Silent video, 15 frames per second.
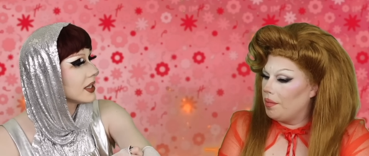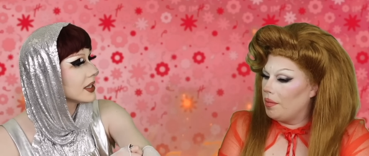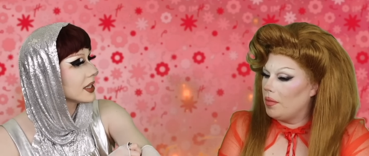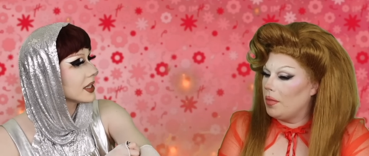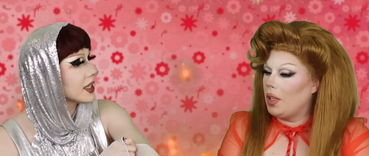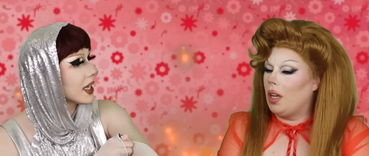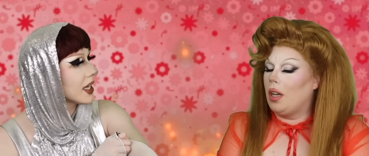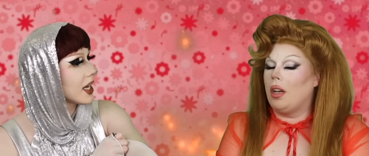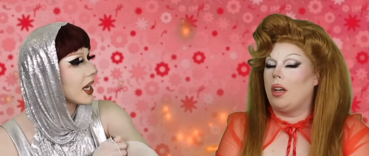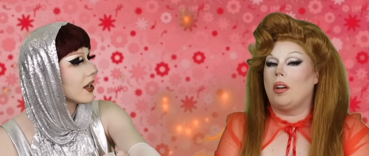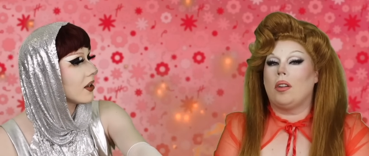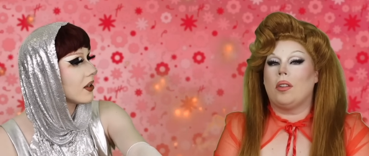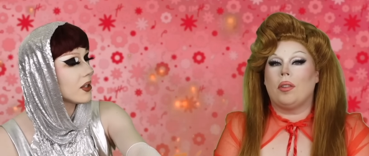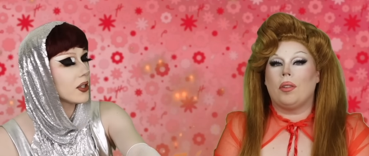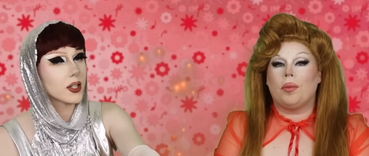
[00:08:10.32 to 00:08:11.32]
Speaker 1: because it's like got oh.
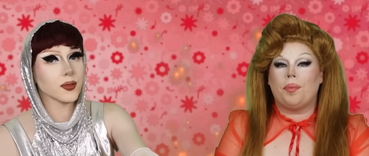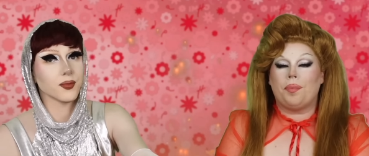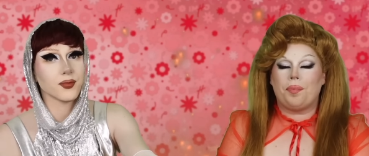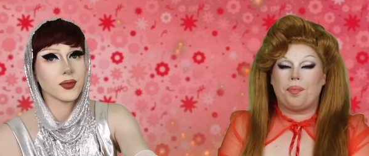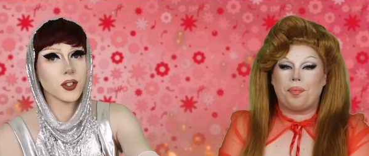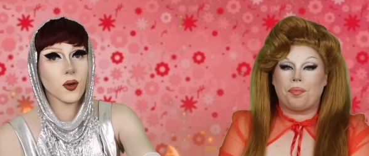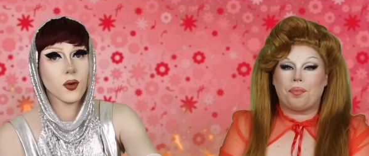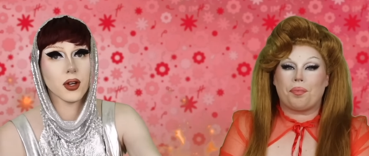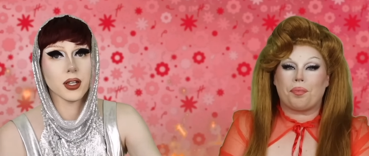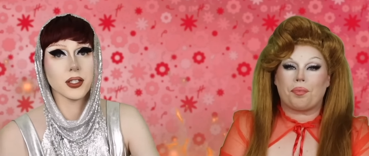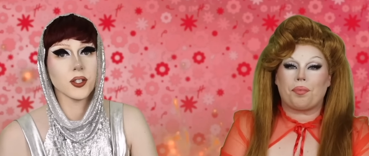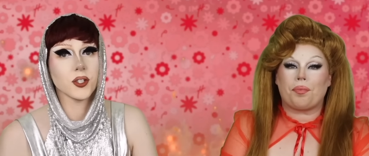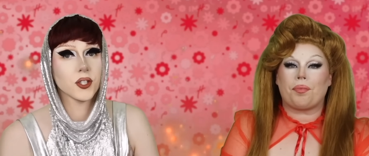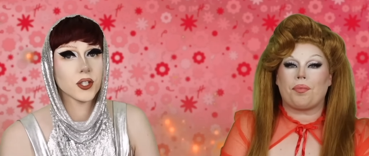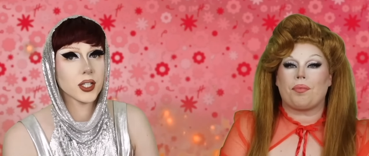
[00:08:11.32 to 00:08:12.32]
all her oh. toys
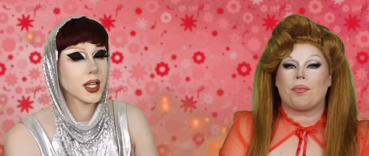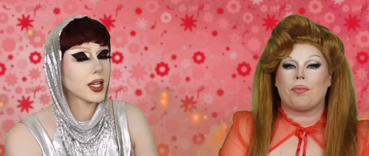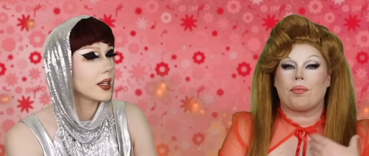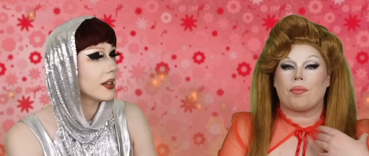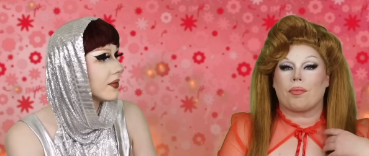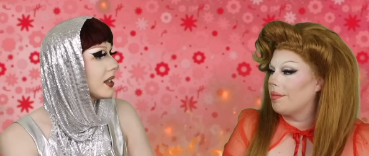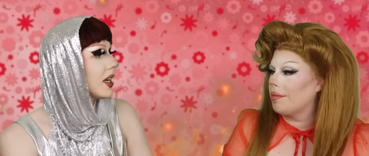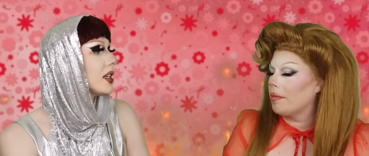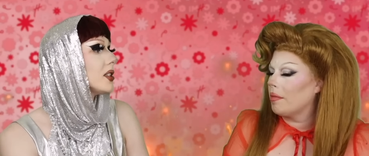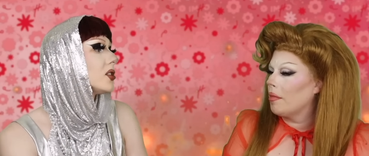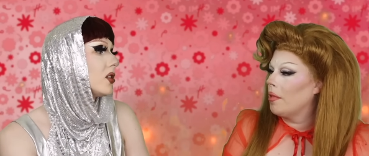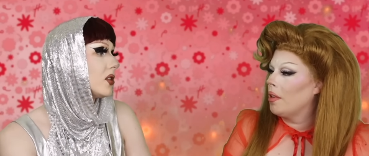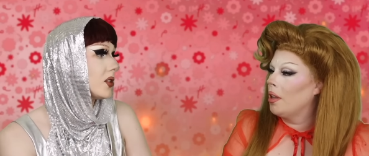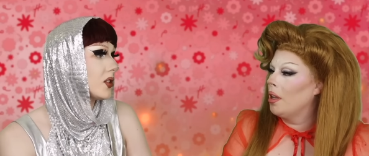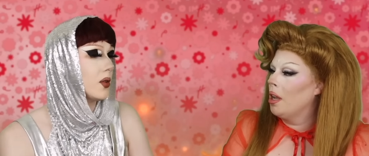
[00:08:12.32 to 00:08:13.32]
and shit. Not
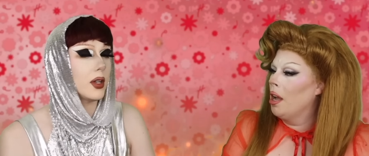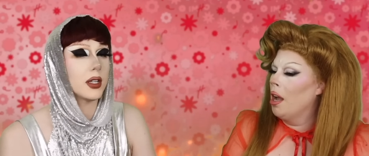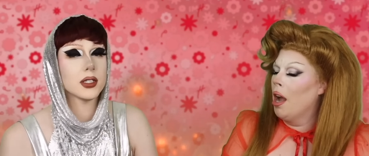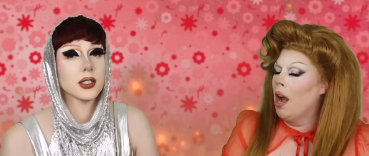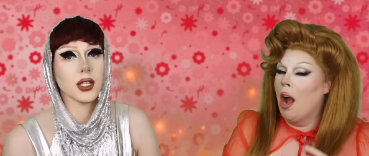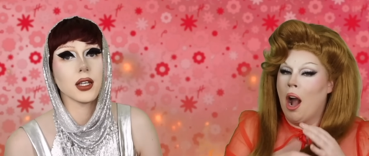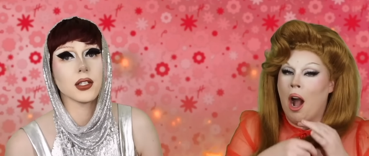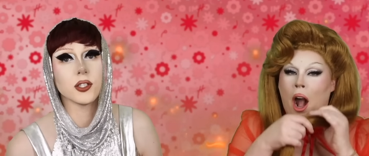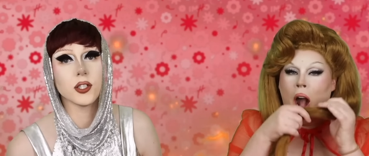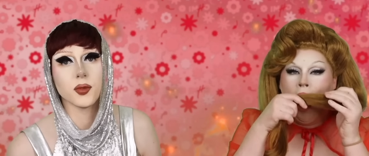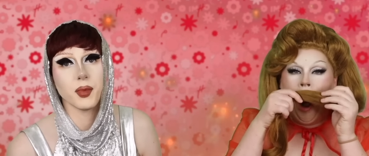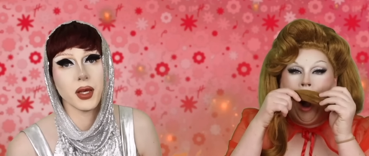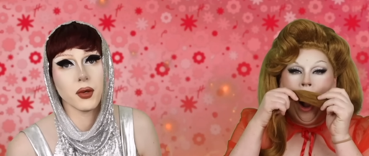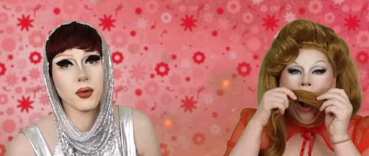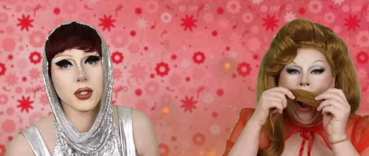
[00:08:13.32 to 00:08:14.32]
adult toys, like just
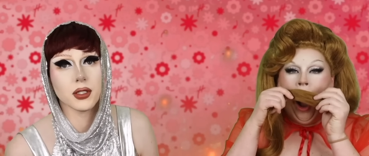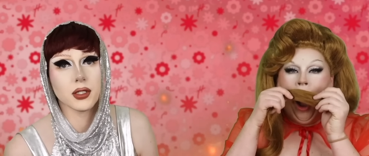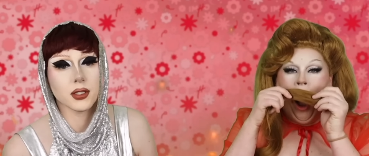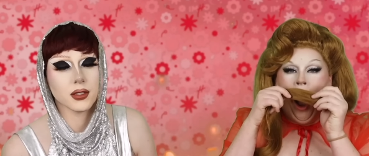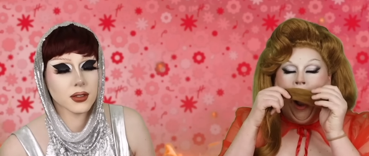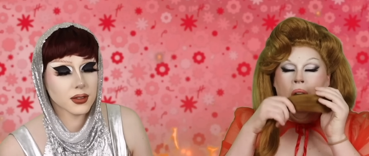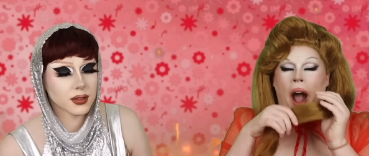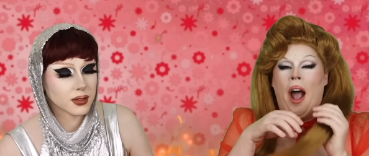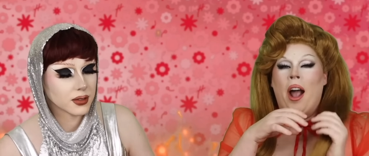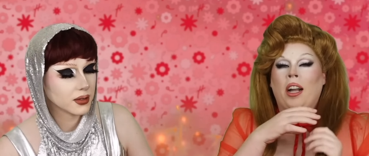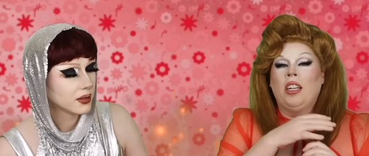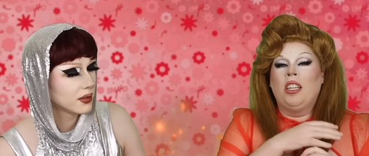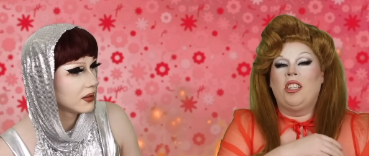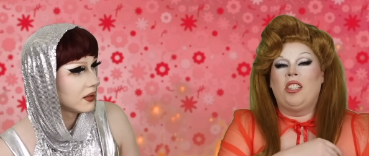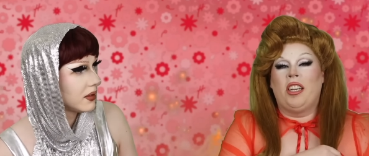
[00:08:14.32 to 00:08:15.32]
big ones.
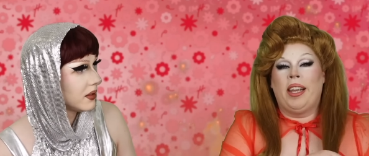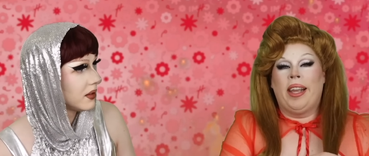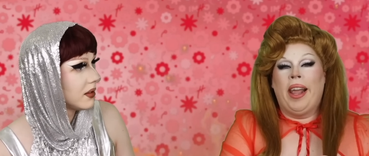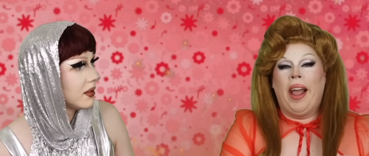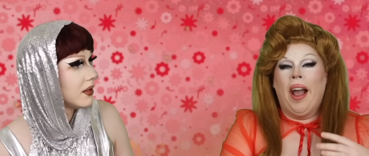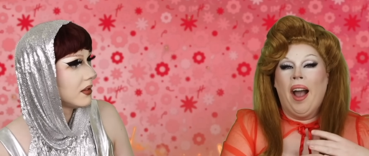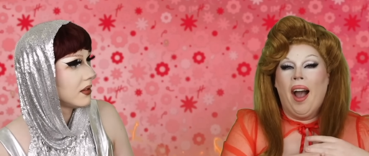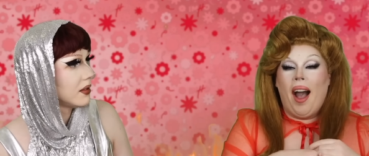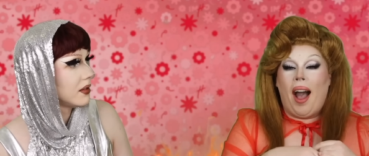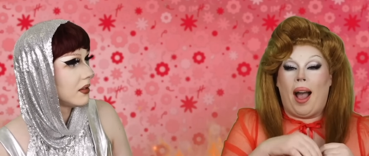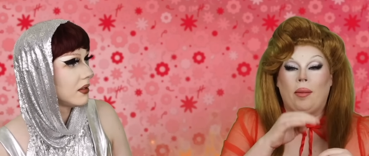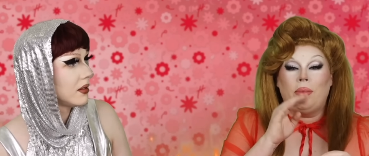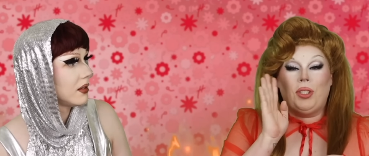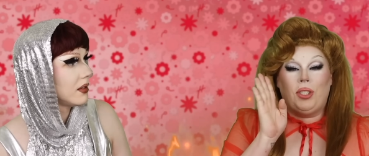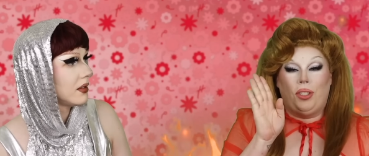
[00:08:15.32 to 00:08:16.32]
Speaker 2: She,
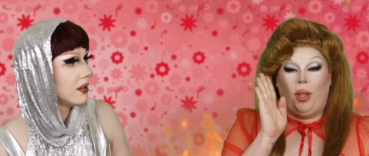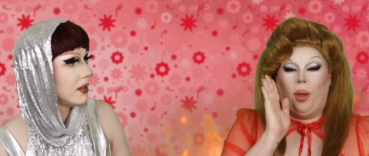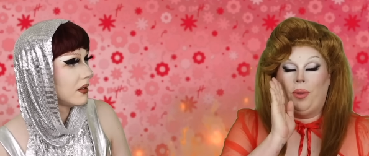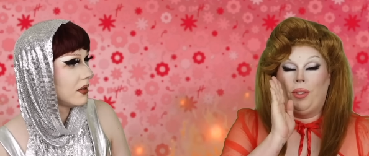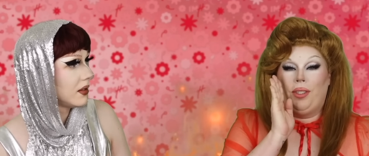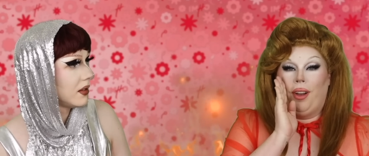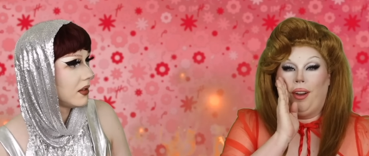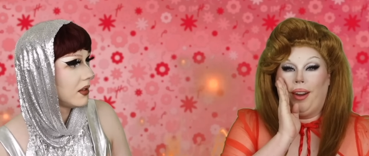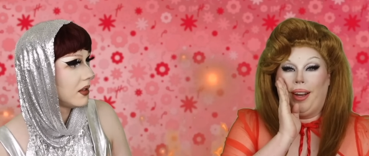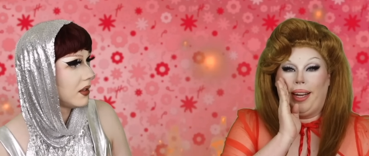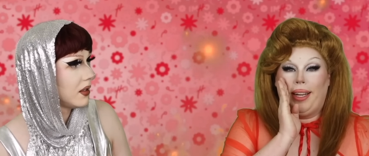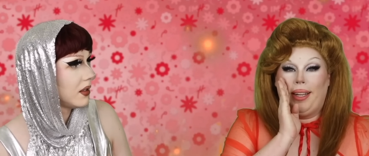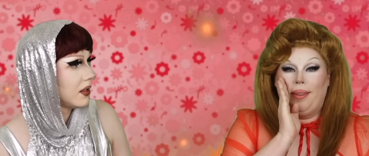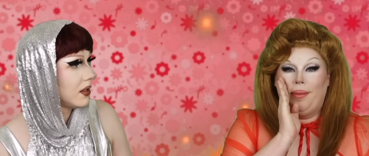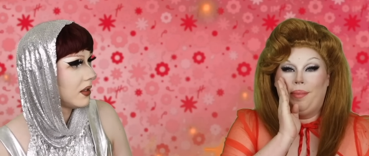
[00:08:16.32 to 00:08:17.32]
I'm so
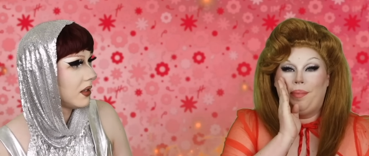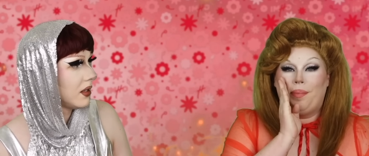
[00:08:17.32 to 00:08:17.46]
sorry.